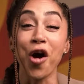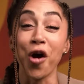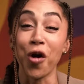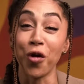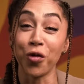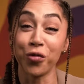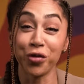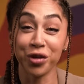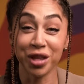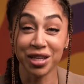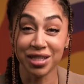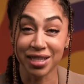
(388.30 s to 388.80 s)

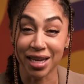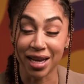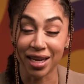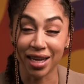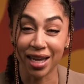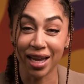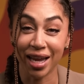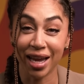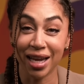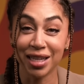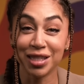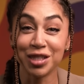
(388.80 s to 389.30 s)
Over the
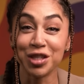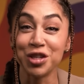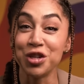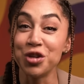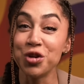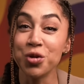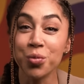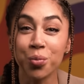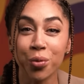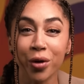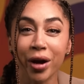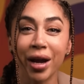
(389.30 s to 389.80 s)
decades,
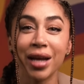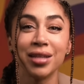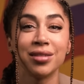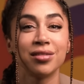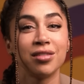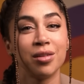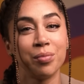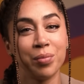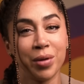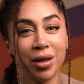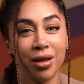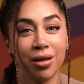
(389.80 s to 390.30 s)
new brands
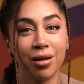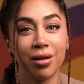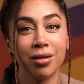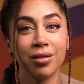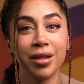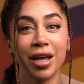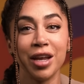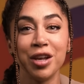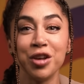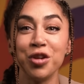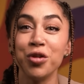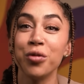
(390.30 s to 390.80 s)
of the
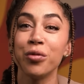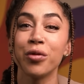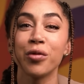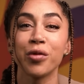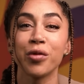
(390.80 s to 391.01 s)
pill and new